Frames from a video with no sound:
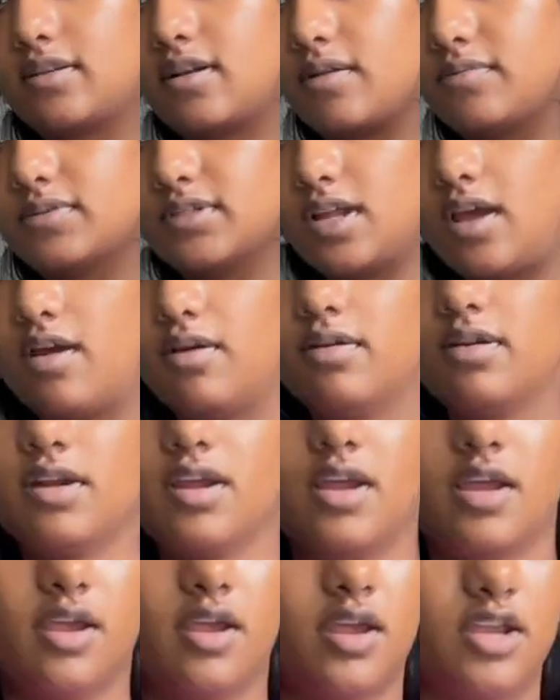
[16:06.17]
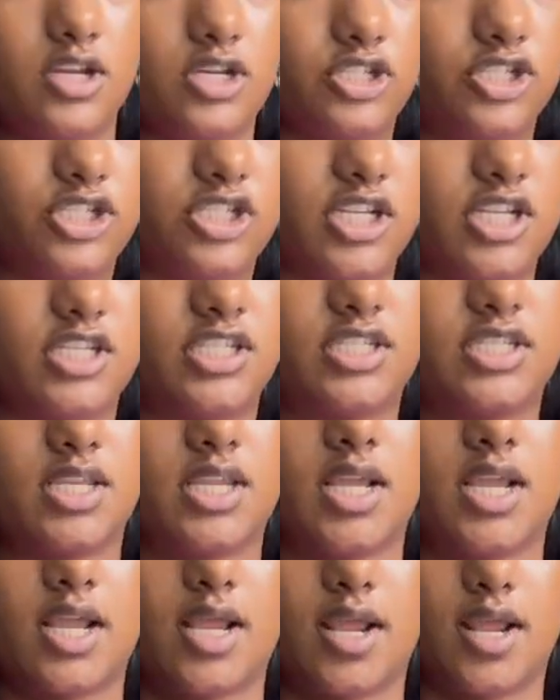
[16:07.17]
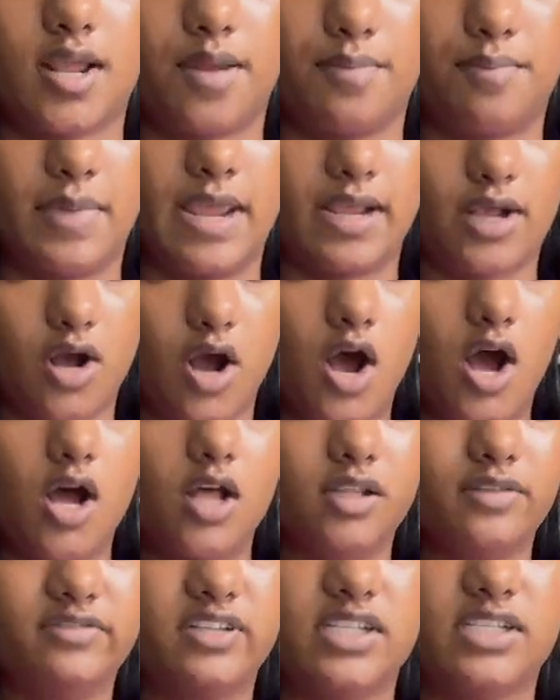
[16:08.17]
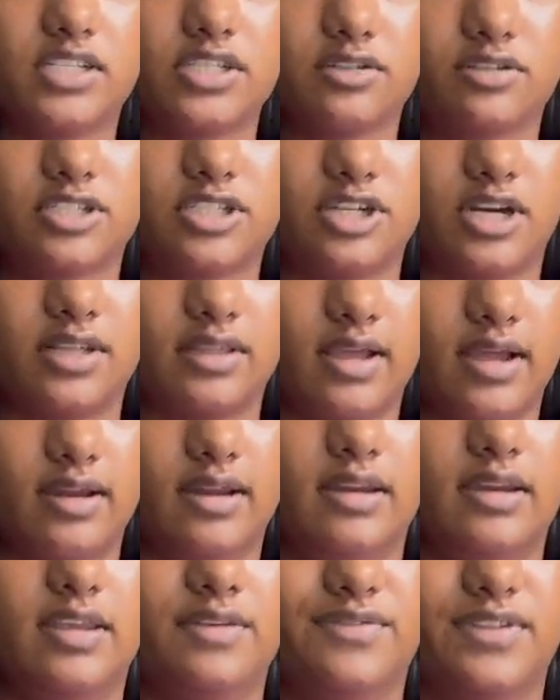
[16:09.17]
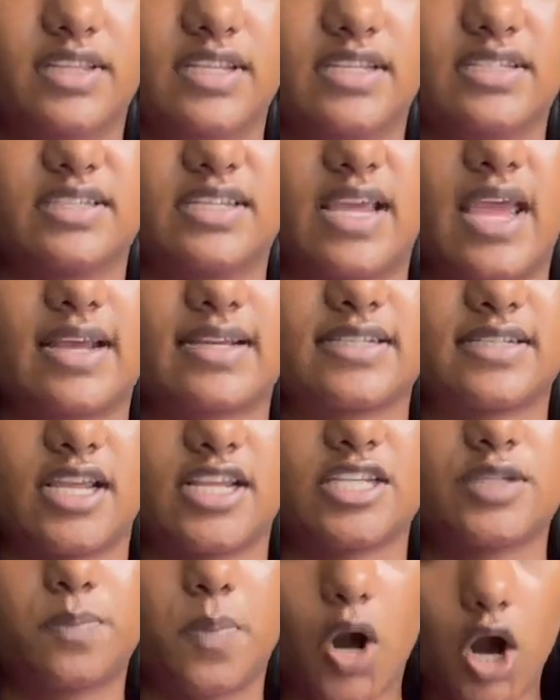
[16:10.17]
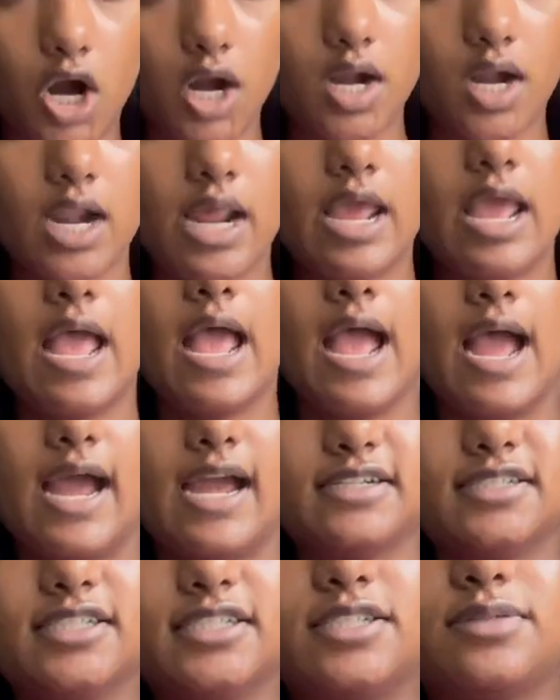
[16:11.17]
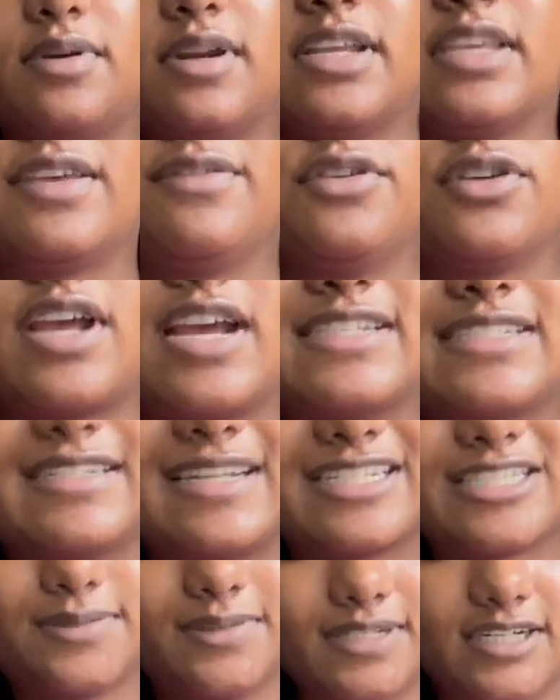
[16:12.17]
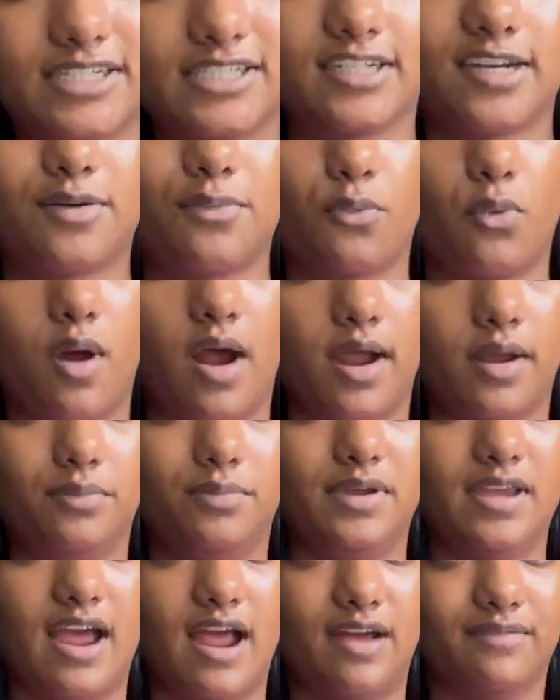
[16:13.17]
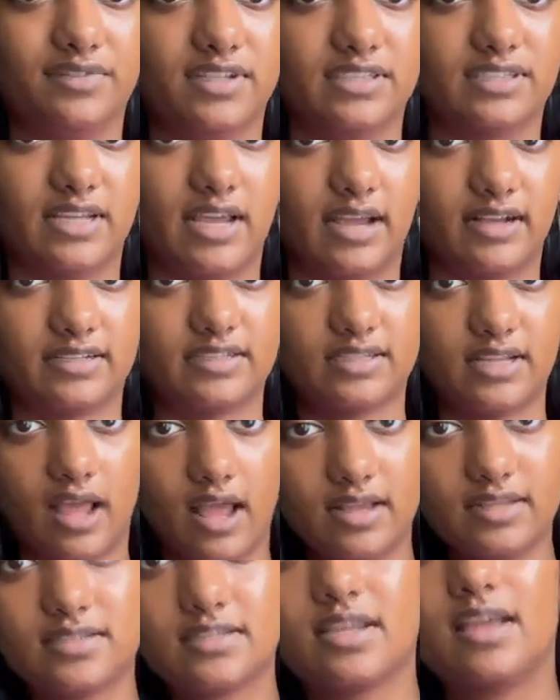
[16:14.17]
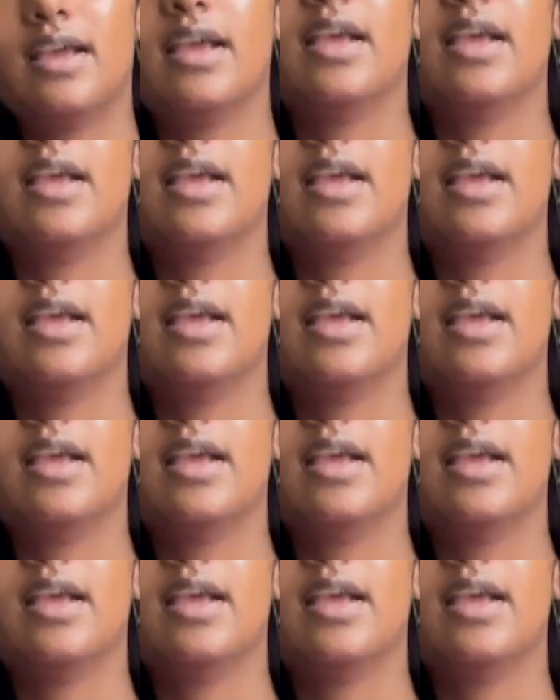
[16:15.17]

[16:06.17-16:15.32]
comes down just make all of this into a straight line and even this excess part I just want to give you guys an explanation why we have this excess